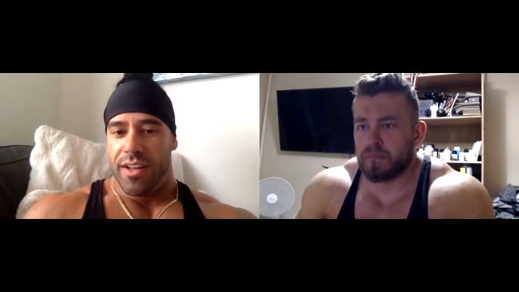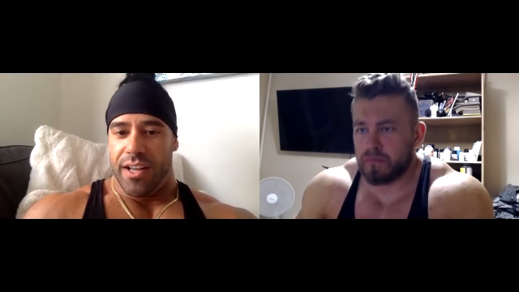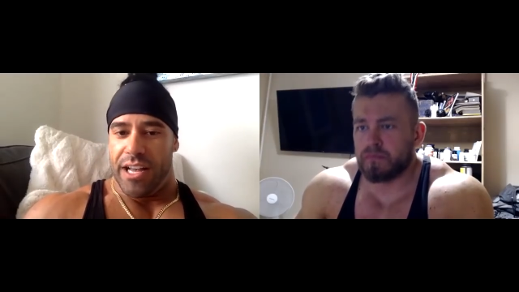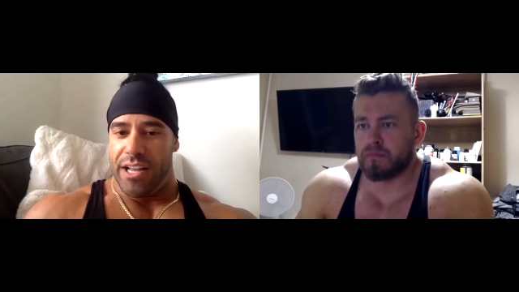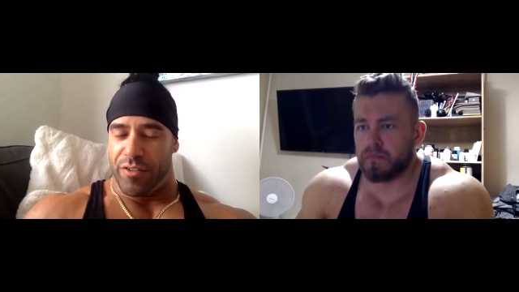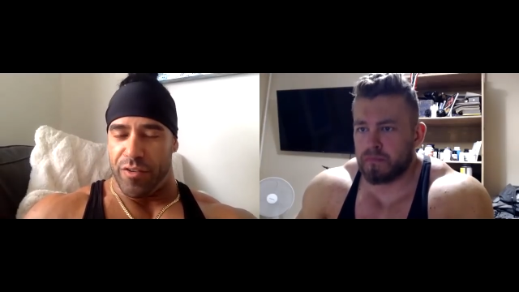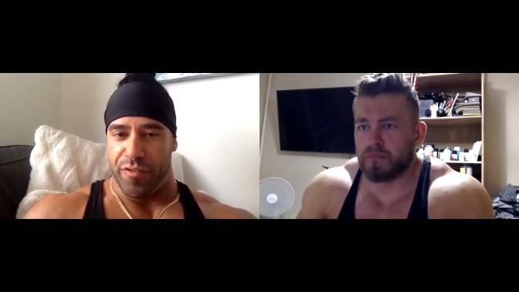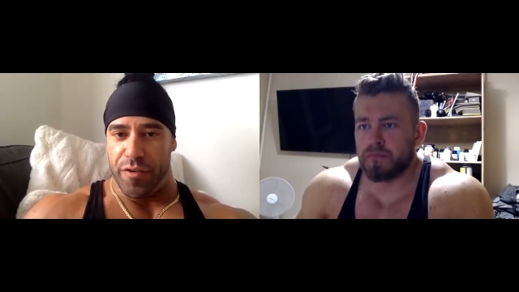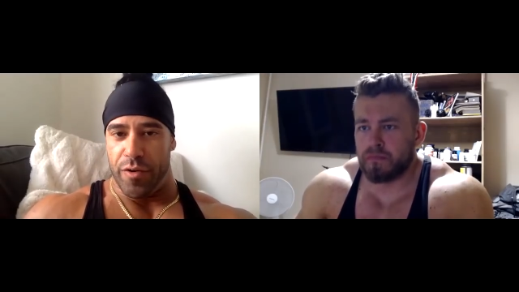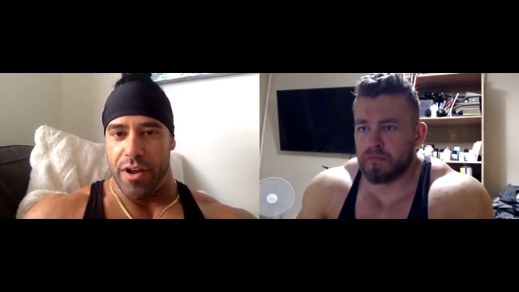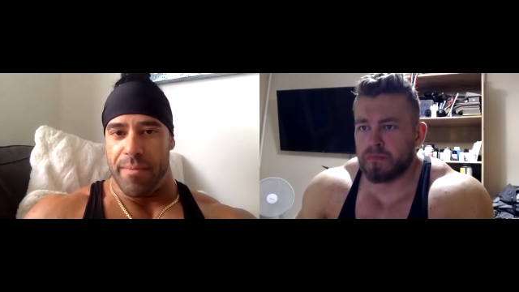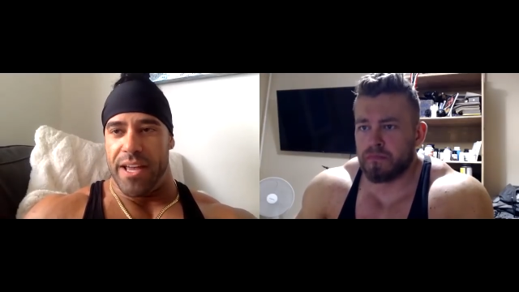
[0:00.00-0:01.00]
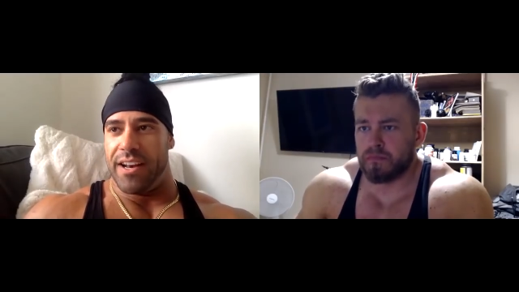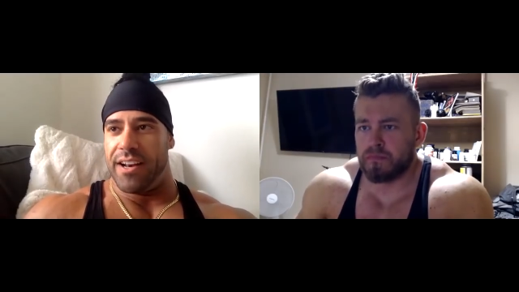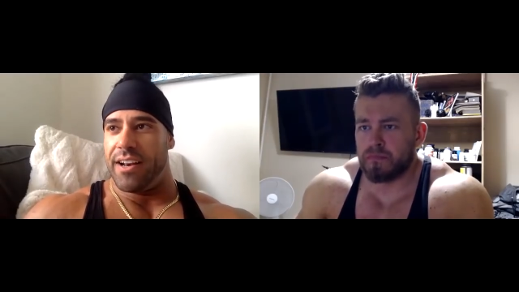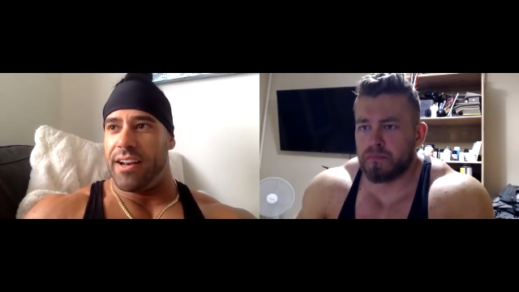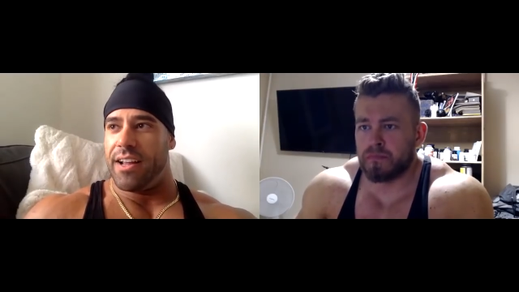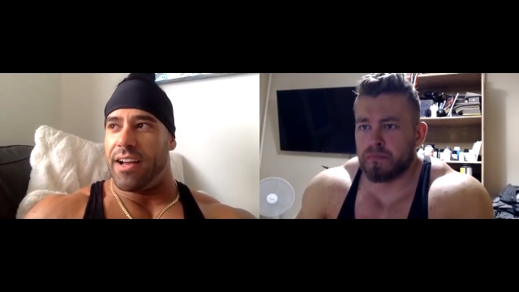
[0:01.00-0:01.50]
Speaker 1: It's the food. I
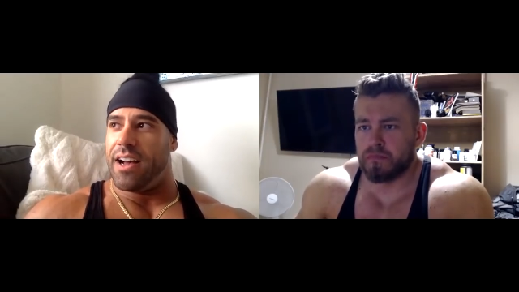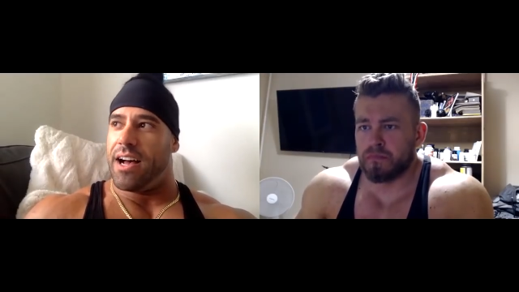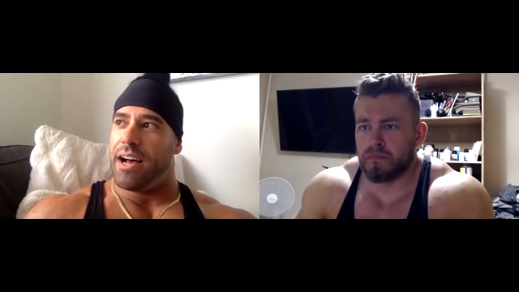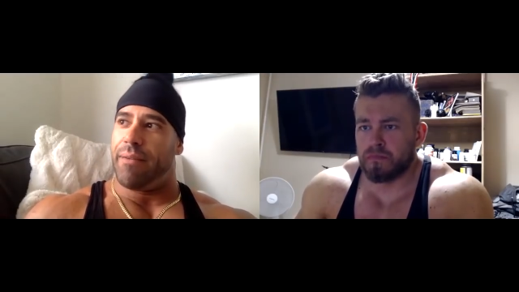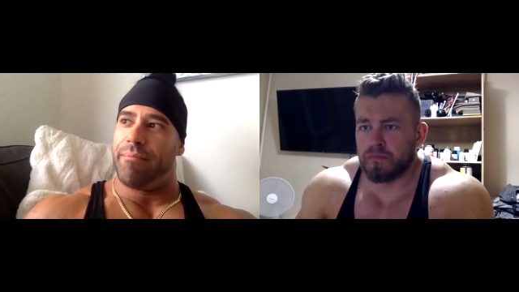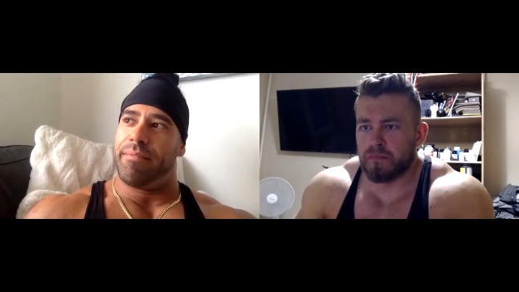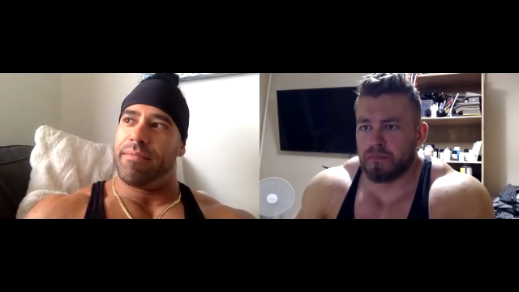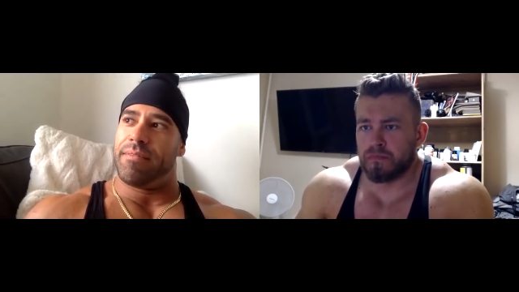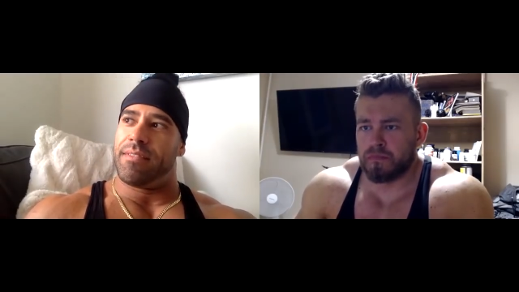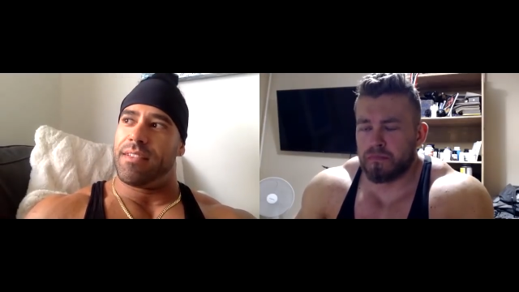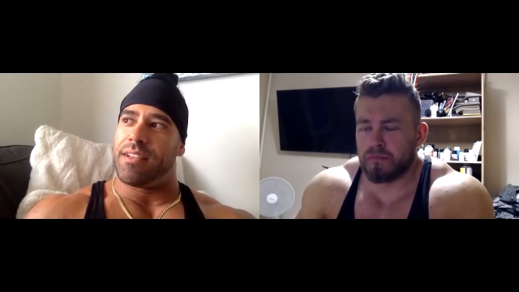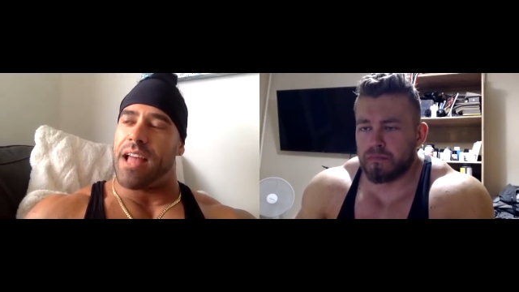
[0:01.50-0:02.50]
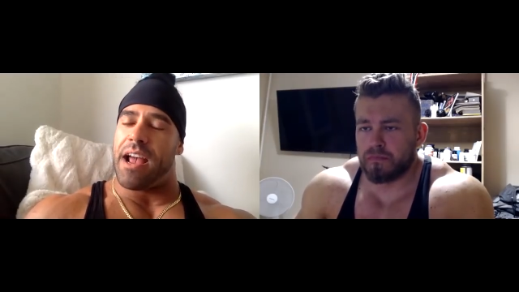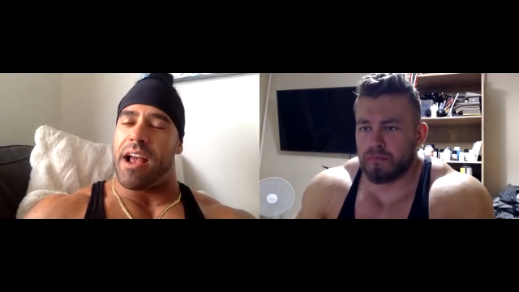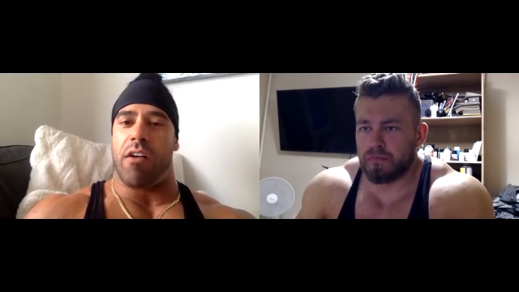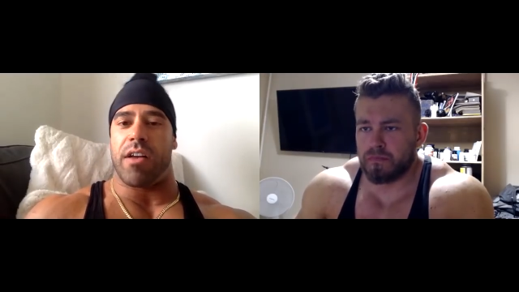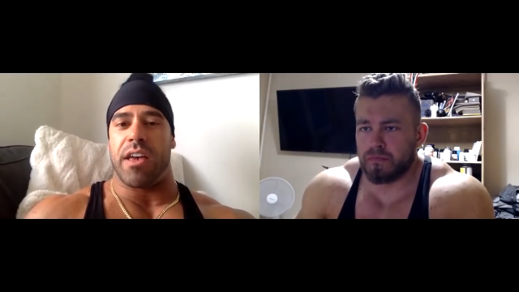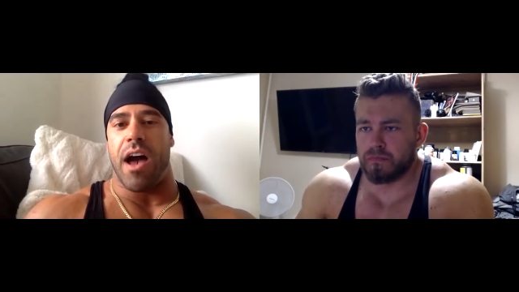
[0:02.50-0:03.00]
mean, um, like
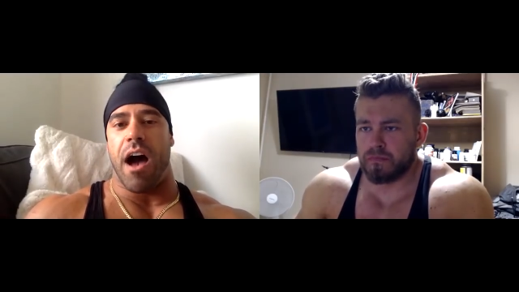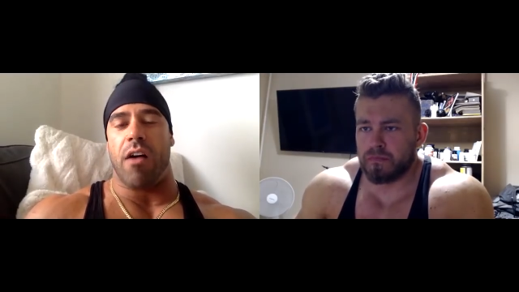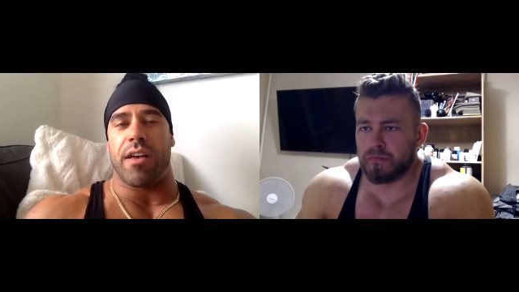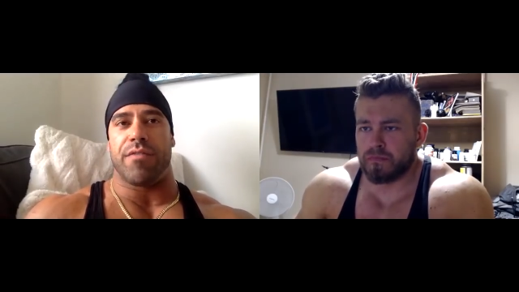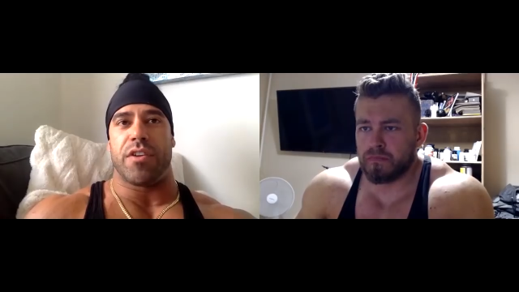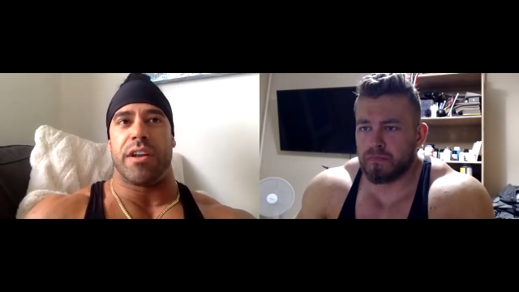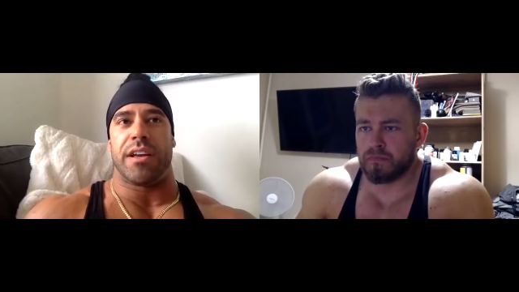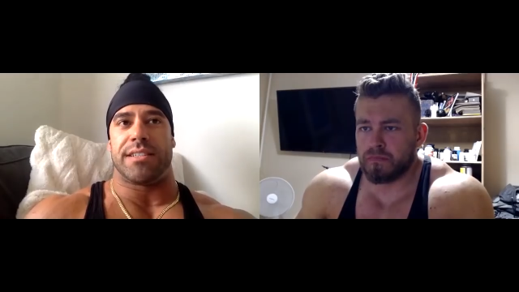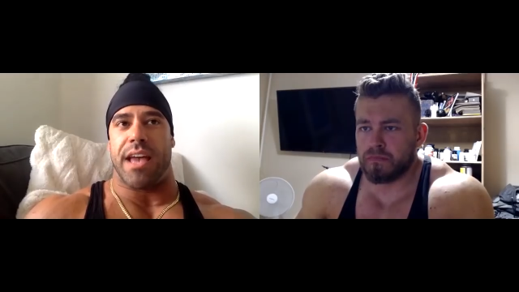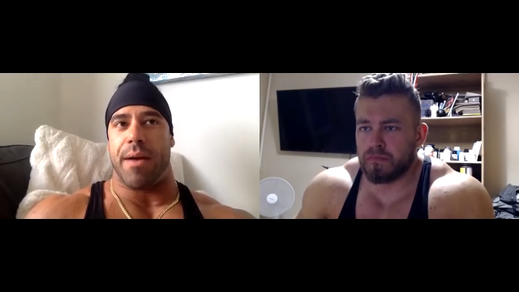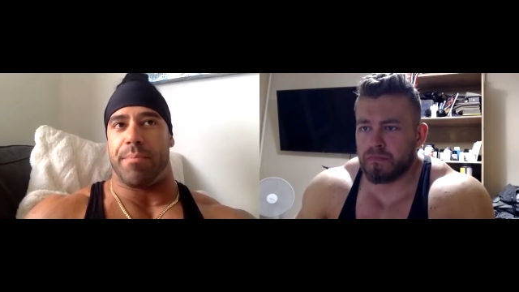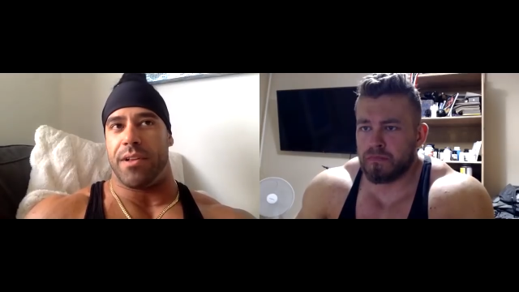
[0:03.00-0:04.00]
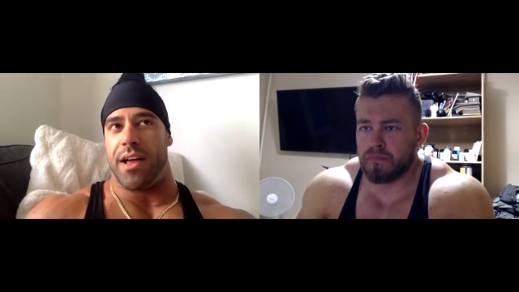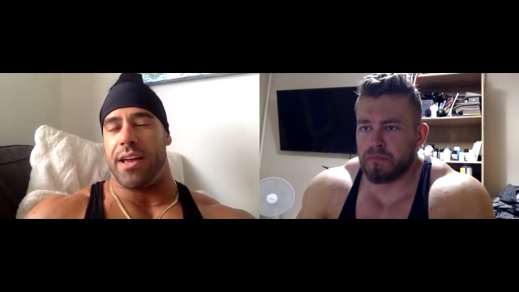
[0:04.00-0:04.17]
I'll get I'll give you an example.